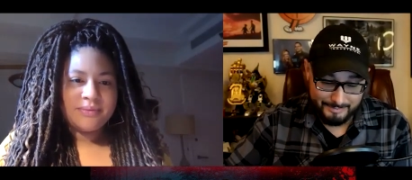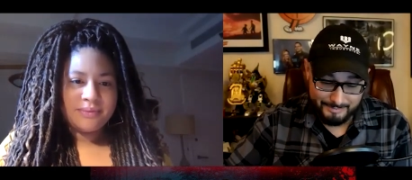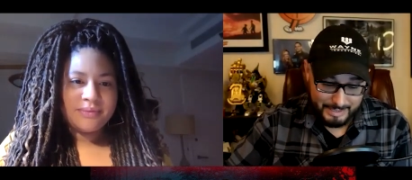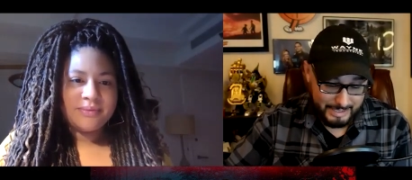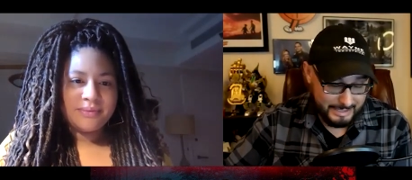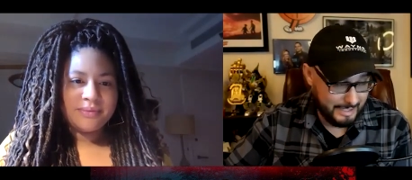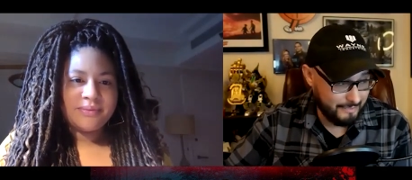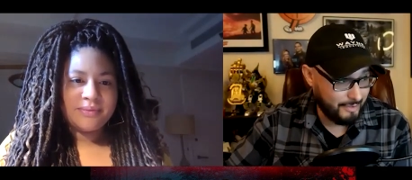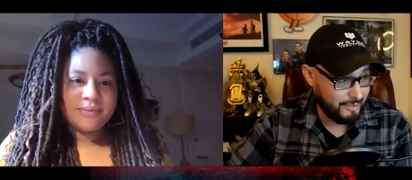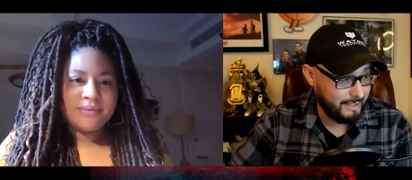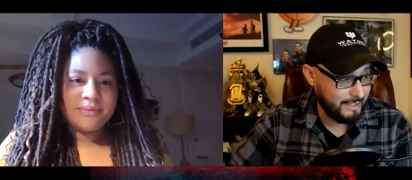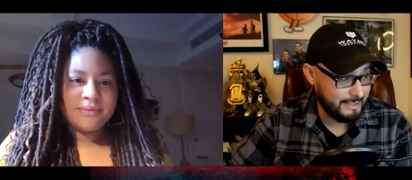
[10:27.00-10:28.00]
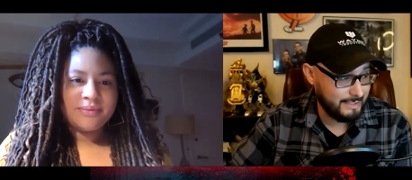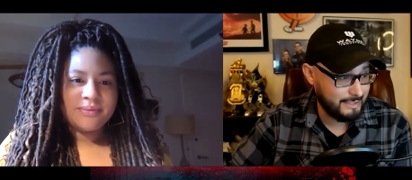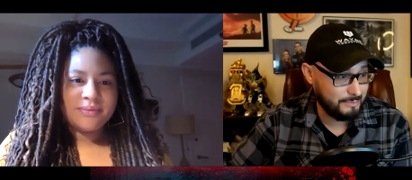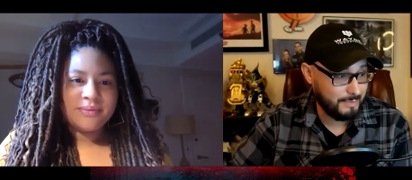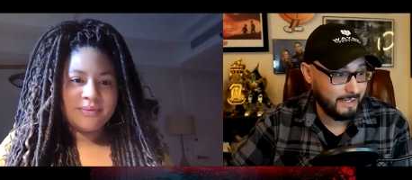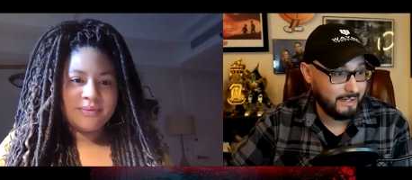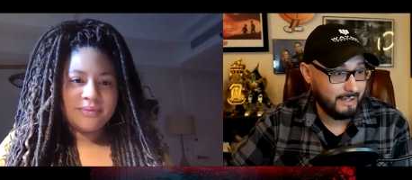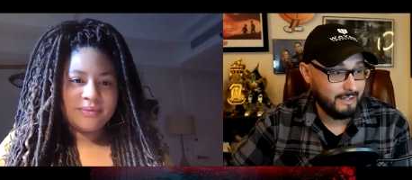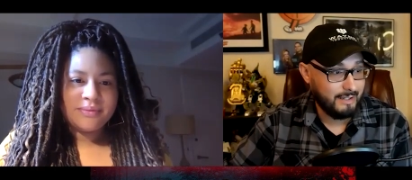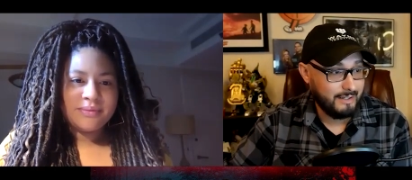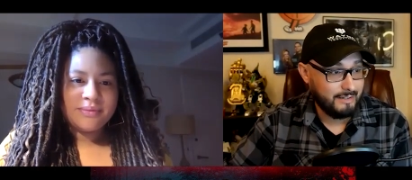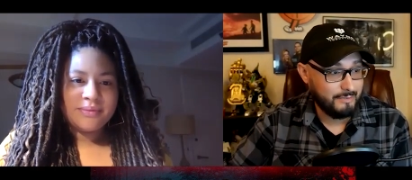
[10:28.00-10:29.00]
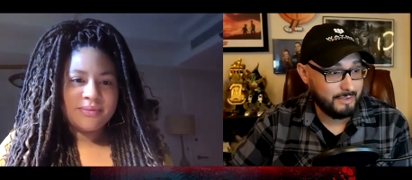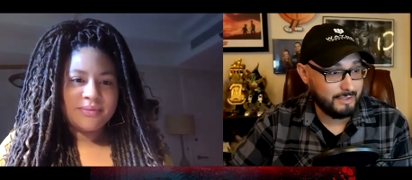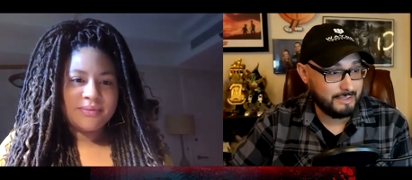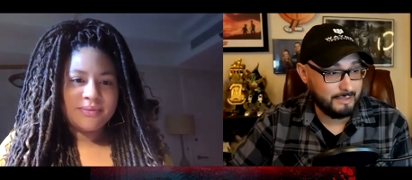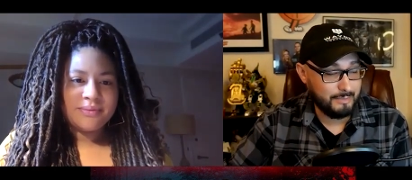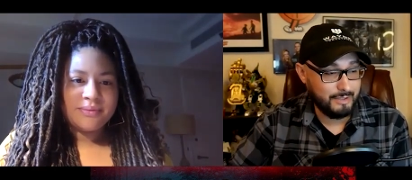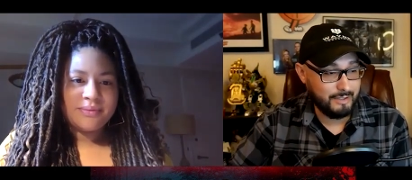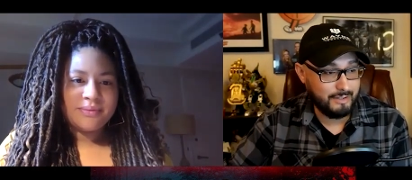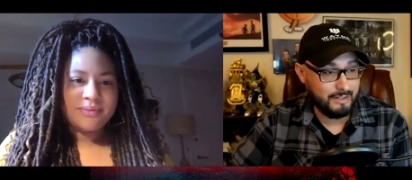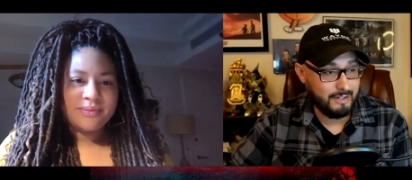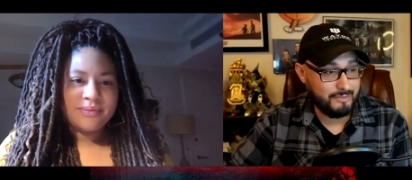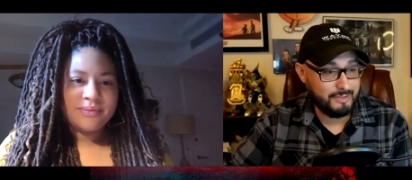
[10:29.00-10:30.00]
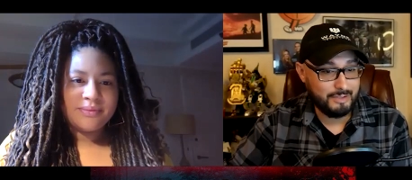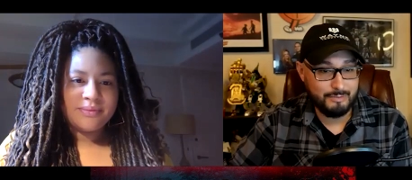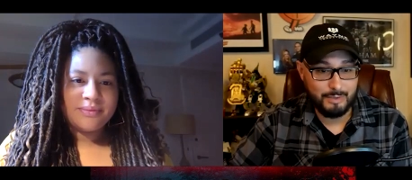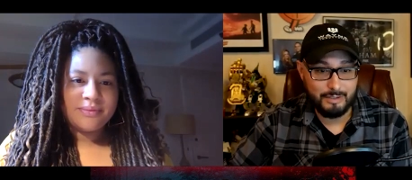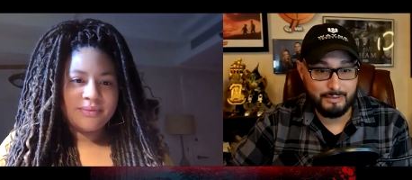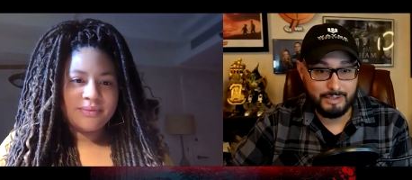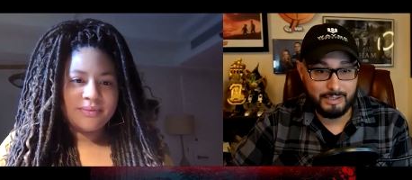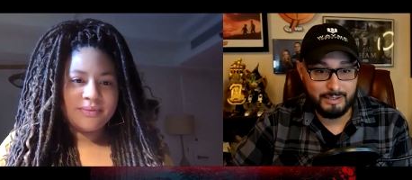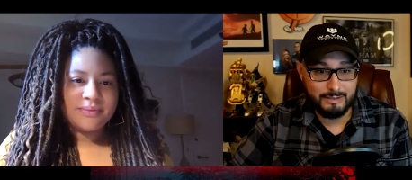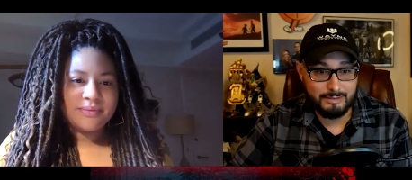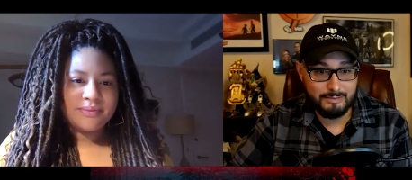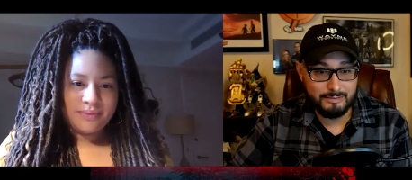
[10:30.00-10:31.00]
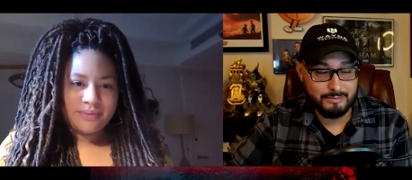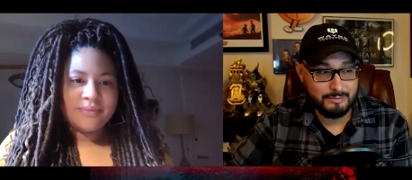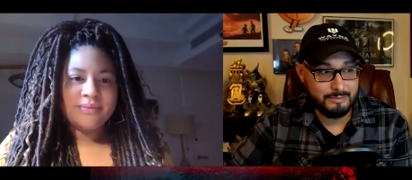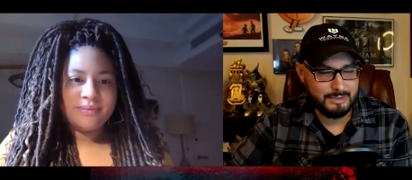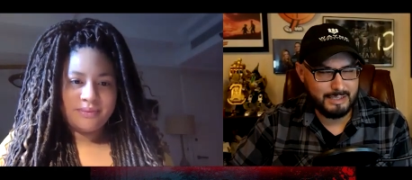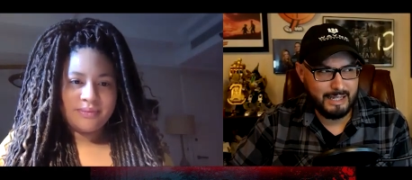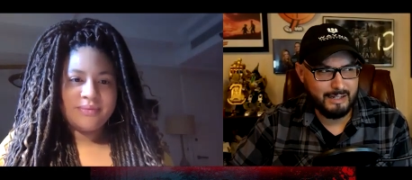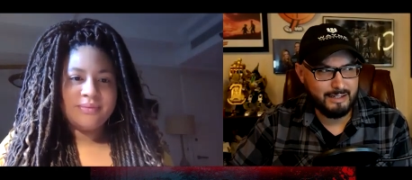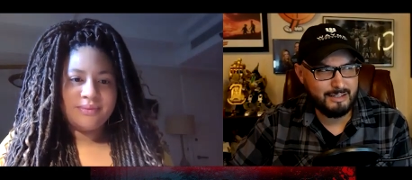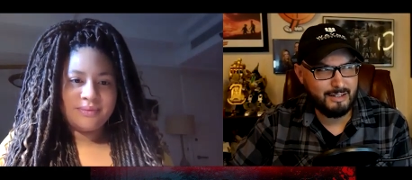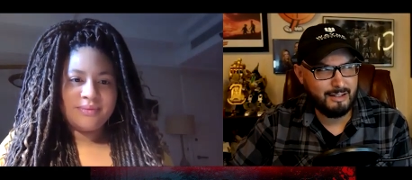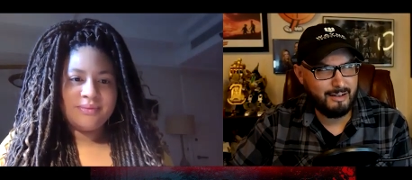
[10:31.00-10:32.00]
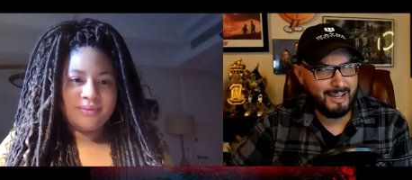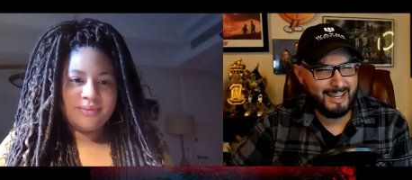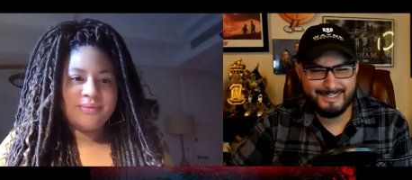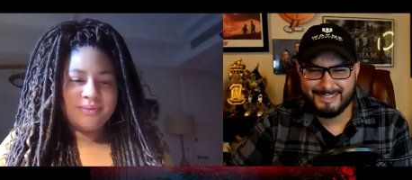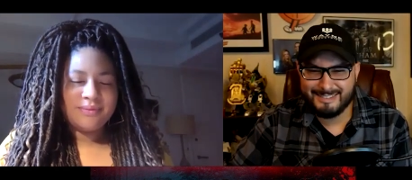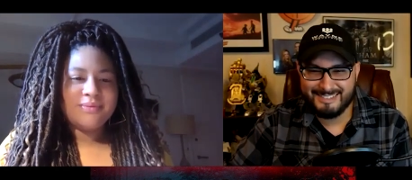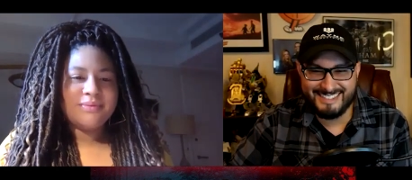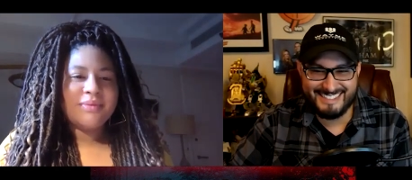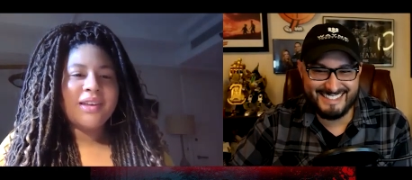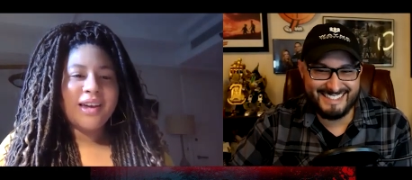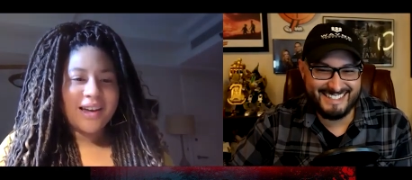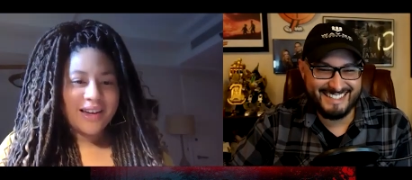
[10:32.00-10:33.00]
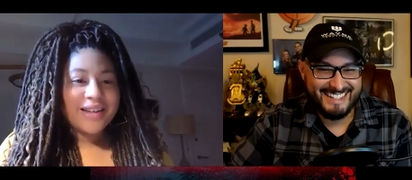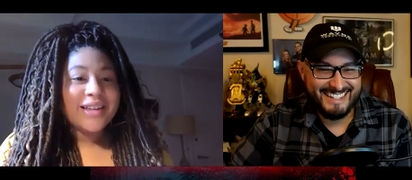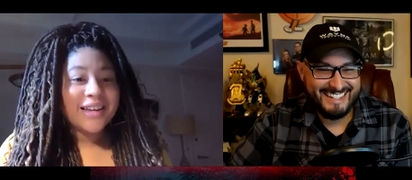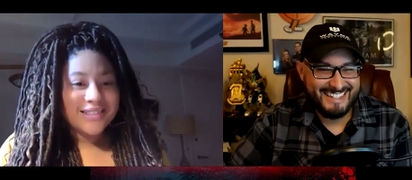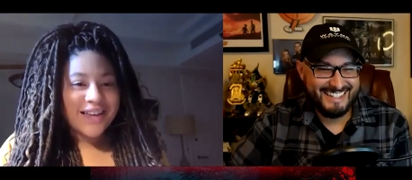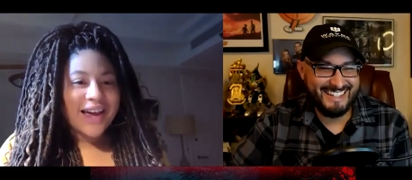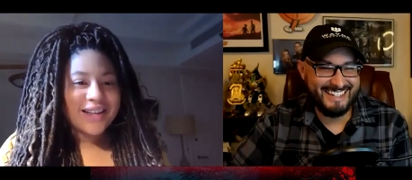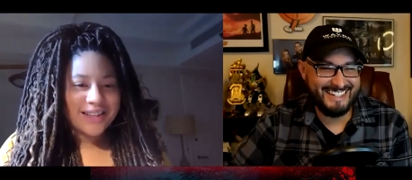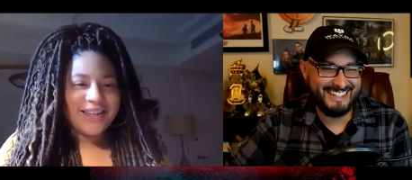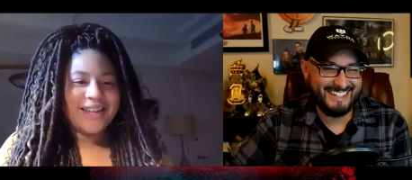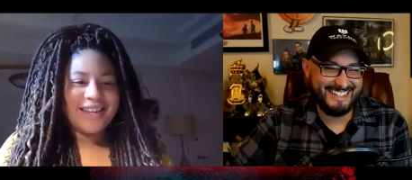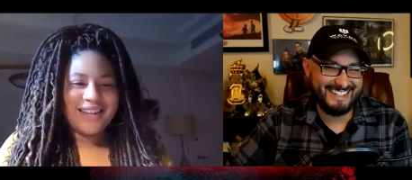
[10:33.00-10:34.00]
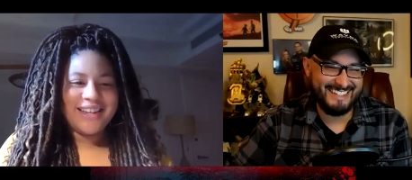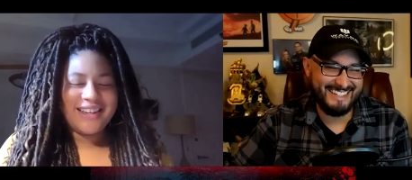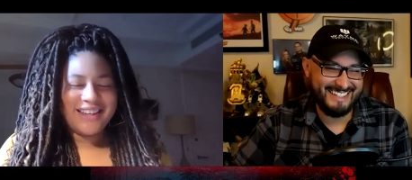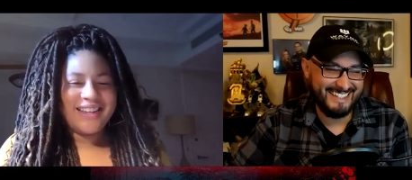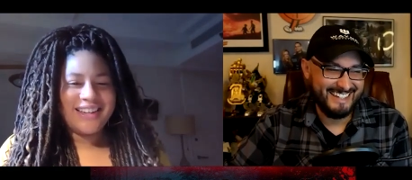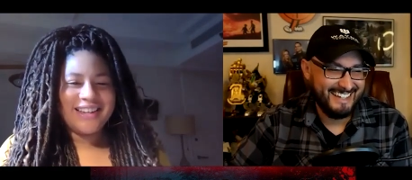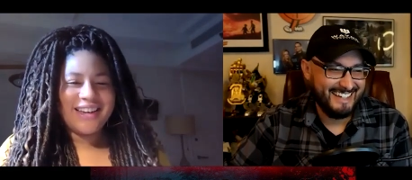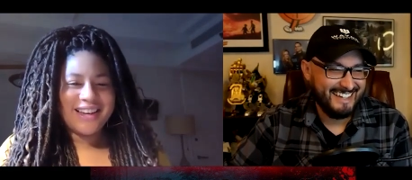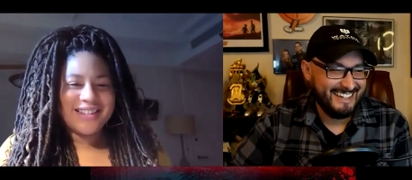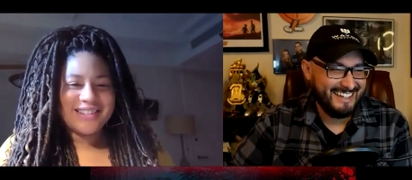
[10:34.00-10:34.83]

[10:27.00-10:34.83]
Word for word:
Speaker 1: we each have our own ideas, but we're similar enough to where we can stand each other, I
Speaker 2: guess. Yeah, exactly. Yeah.